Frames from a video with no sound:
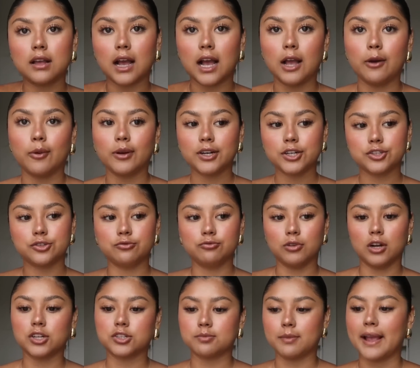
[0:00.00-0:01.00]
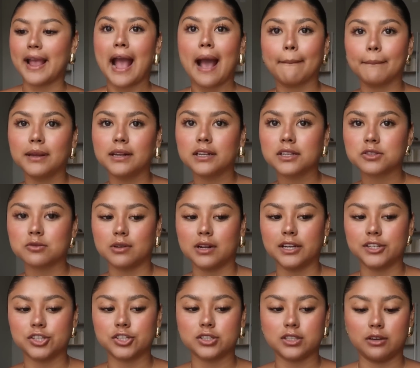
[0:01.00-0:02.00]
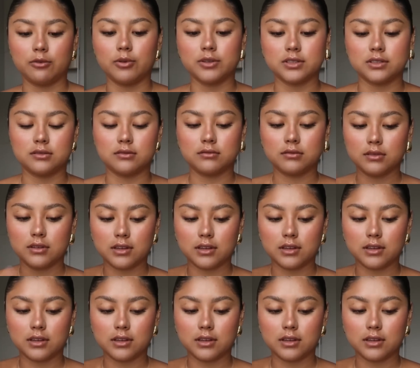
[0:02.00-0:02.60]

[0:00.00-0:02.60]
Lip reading: I wanted to rush my happiness when I just, it wasn't